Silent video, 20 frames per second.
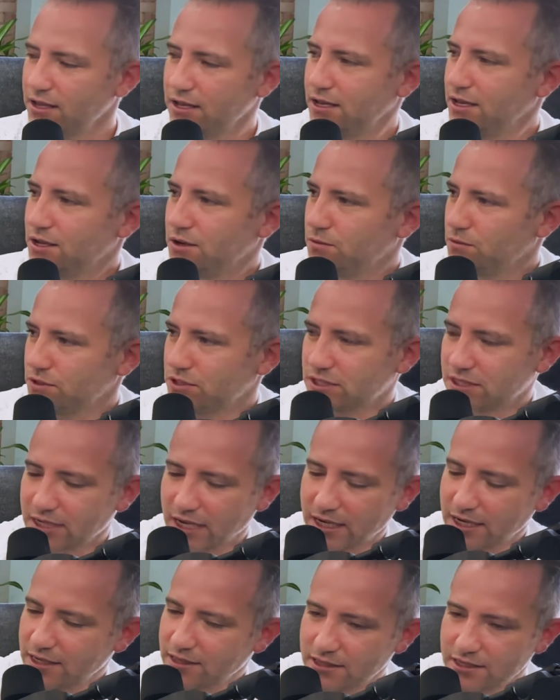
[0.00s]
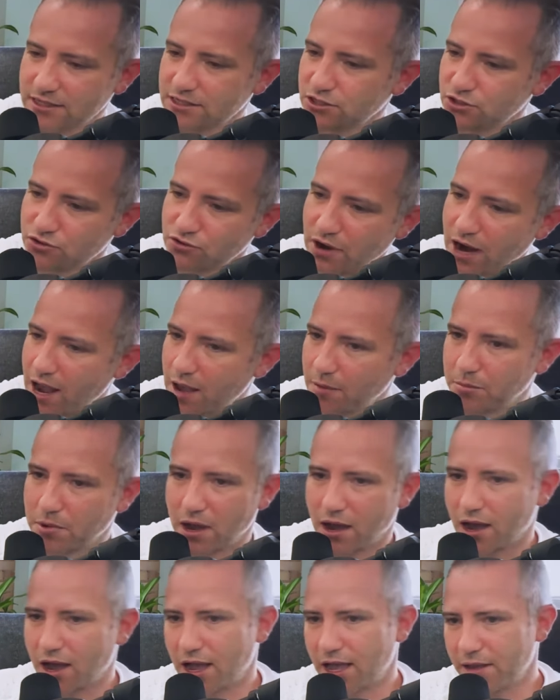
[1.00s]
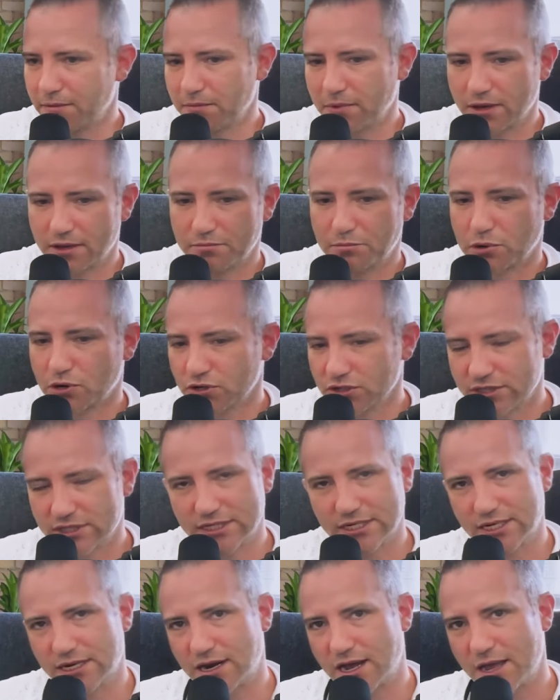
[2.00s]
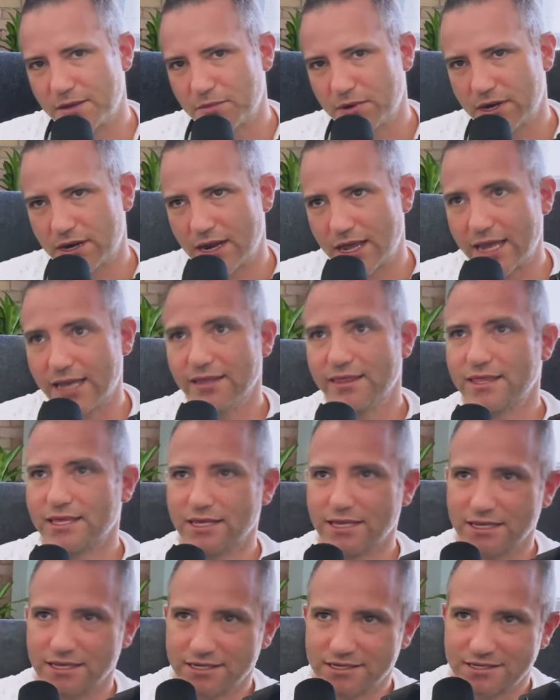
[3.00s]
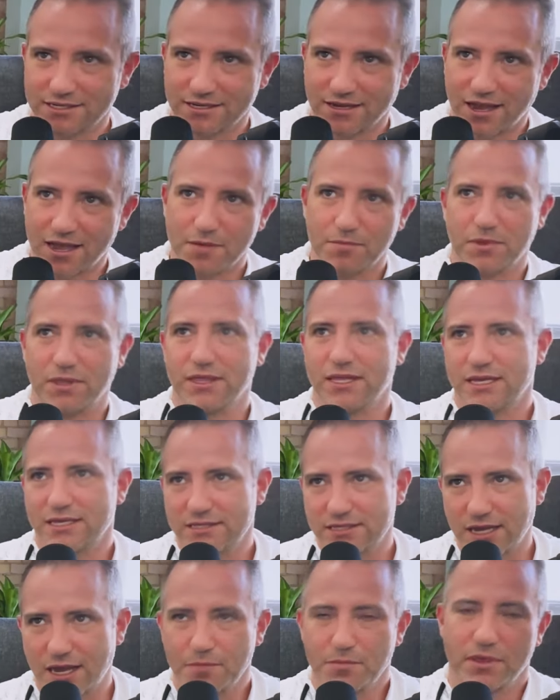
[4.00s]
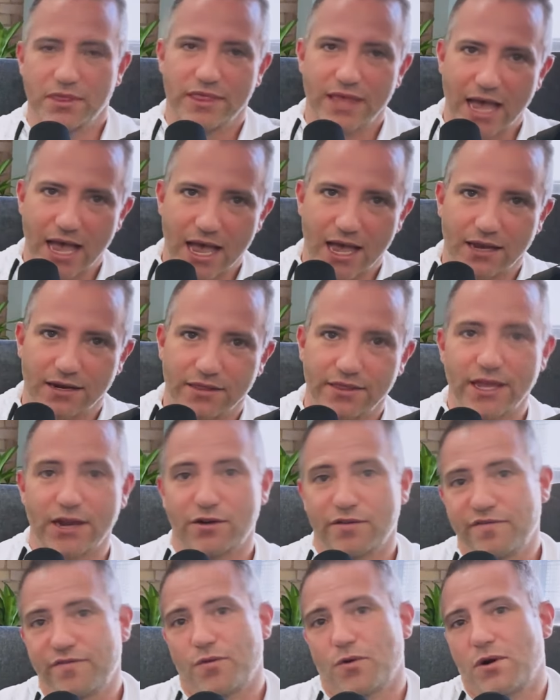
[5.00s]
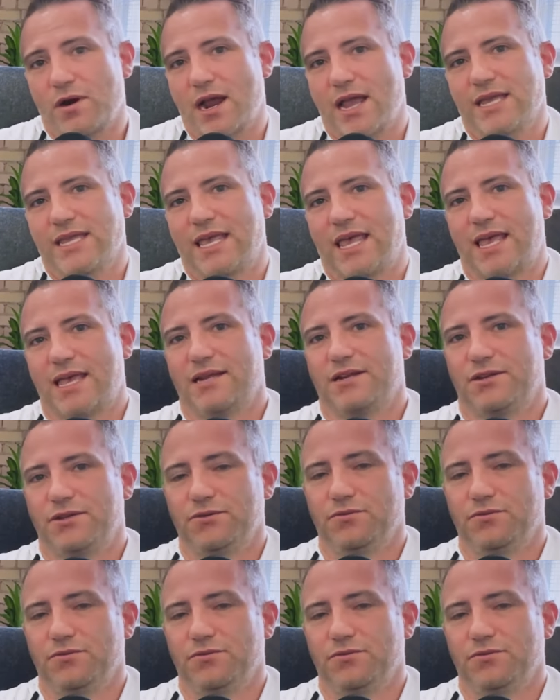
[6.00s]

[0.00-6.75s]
Right. We just get in this trap. I'm a person. I'm an atheist. I'm a this. I'm a that. Therefore, I can't do